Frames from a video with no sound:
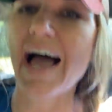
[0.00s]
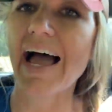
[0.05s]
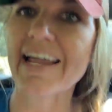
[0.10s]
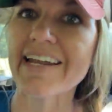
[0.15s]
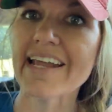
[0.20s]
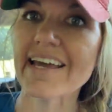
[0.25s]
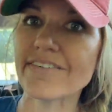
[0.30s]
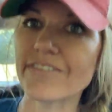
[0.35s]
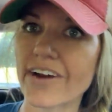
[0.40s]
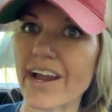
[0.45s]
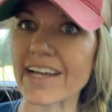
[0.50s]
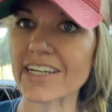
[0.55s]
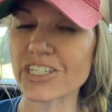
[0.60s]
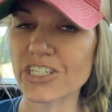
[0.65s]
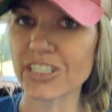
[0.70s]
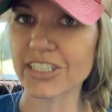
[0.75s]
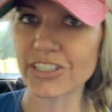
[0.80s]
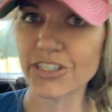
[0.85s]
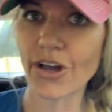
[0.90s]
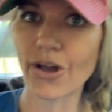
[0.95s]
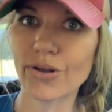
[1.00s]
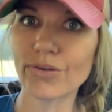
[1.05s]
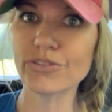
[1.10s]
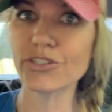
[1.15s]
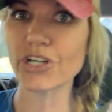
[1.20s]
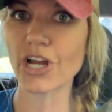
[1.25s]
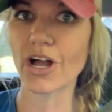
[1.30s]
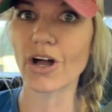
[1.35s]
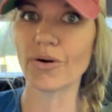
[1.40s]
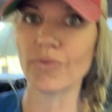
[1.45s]
I never actually
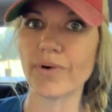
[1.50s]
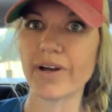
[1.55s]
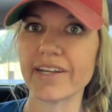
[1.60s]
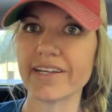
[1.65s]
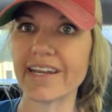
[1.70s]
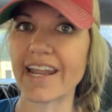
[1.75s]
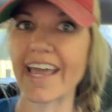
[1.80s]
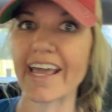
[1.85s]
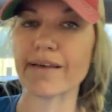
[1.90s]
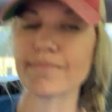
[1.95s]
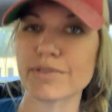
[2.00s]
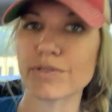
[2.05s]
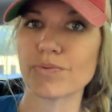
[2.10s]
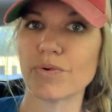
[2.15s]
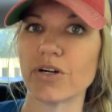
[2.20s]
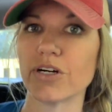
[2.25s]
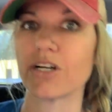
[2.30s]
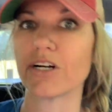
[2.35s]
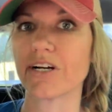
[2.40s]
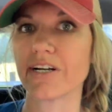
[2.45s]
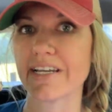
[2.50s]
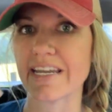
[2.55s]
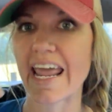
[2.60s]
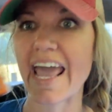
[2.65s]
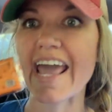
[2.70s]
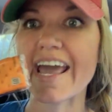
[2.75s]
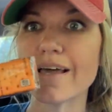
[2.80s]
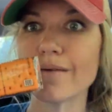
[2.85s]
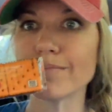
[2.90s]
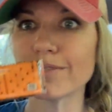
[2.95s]
told y'all what NABs were.
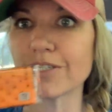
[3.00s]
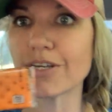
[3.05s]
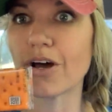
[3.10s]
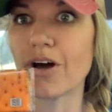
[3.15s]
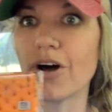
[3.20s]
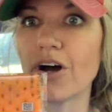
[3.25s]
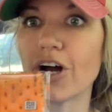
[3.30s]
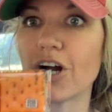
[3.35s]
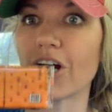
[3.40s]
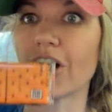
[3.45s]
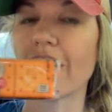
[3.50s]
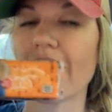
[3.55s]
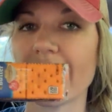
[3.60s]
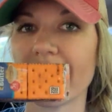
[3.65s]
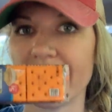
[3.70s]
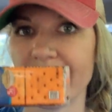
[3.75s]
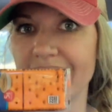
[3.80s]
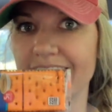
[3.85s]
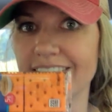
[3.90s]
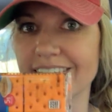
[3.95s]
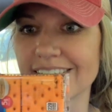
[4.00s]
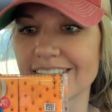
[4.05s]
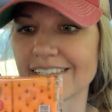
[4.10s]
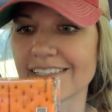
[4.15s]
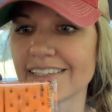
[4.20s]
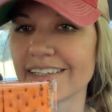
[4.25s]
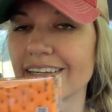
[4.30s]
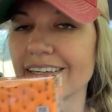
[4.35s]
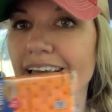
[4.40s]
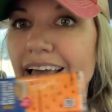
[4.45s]
NABs are these,
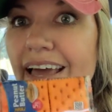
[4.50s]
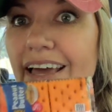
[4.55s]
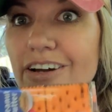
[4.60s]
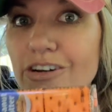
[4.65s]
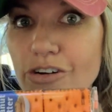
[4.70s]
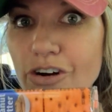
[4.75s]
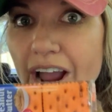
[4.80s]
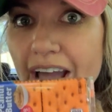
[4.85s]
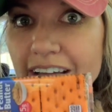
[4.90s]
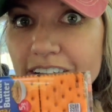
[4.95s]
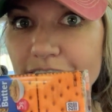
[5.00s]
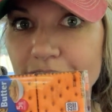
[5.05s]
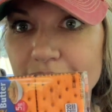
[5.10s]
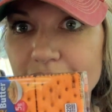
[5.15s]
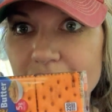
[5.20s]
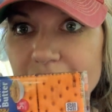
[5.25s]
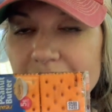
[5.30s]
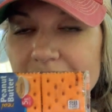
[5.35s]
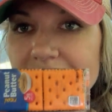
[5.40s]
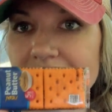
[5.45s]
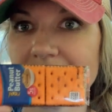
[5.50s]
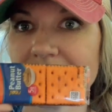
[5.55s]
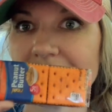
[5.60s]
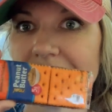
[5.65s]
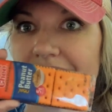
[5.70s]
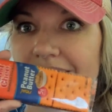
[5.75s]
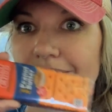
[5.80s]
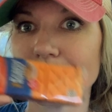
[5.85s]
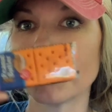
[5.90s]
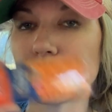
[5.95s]
crackers,
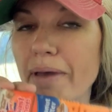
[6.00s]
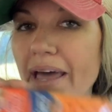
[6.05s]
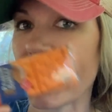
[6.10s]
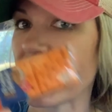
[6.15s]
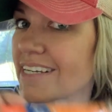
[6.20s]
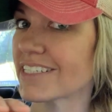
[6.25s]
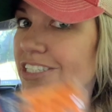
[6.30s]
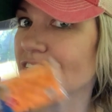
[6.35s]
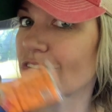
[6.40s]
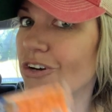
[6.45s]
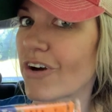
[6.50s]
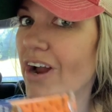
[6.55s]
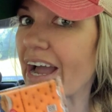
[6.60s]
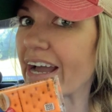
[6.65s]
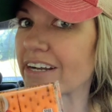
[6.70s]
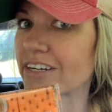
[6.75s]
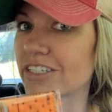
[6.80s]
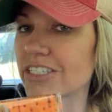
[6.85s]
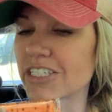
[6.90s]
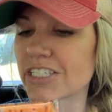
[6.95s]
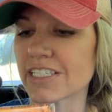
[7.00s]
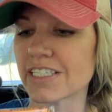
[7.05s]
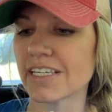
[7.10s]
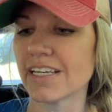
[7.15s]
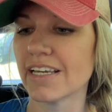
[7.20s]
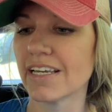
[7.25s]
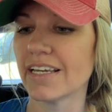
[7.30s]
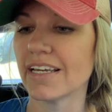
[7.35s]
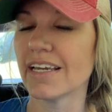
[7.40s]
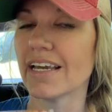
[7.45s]
little packs of crackers.
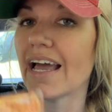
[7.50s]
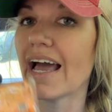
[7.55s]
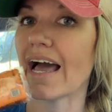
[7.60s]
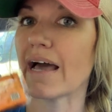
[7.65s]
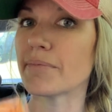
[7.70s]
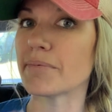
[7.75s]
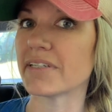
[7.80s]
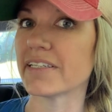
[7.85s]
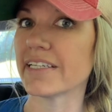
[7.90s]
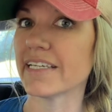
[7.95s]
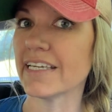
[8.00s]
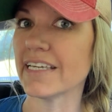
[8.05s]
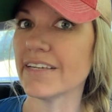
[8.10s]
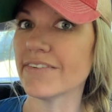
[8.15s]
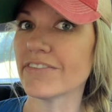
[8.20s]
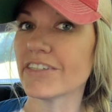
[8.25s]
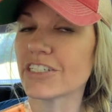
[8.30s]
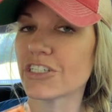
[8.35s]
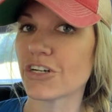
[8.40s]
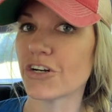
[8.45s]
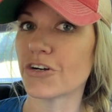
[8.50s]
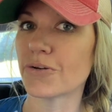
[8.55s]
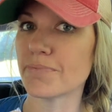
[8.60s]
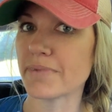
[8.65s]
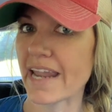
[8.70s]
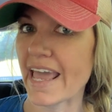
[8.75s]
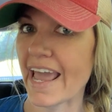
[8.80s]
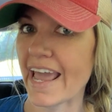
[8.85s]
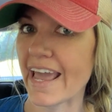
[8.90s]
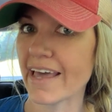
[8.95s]
I believe the term
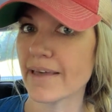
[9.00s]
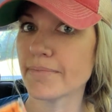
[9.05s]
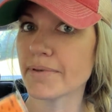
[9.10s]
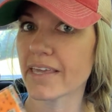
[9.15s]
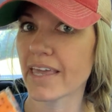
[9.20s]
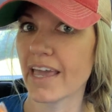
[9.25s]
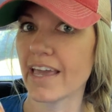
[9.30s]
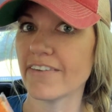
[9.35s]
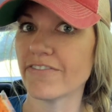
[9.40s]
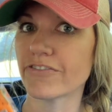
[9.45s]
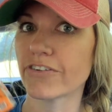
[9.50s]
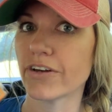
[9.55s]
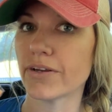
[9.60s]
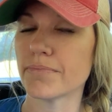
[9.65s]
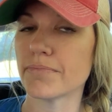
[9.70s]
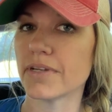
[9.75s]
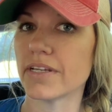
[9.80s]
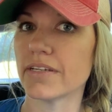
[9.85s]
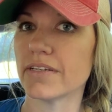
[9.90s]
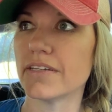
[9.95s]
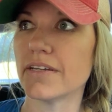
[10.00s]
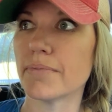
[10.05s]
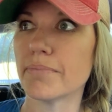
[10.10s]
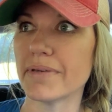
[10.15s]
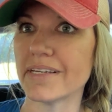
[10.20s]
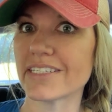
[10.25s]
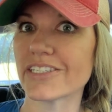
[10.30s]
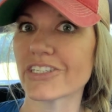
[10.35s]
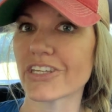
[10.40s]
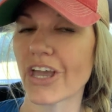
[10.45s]
NAB came from
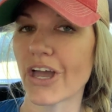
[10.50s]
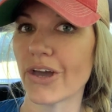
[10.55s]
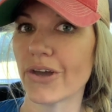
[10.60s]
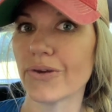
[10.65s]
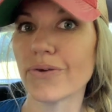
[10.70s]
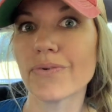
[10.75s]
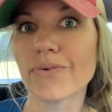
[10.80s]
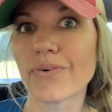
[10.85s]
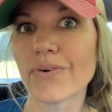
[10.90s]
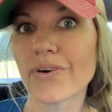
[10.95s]
Nabisco,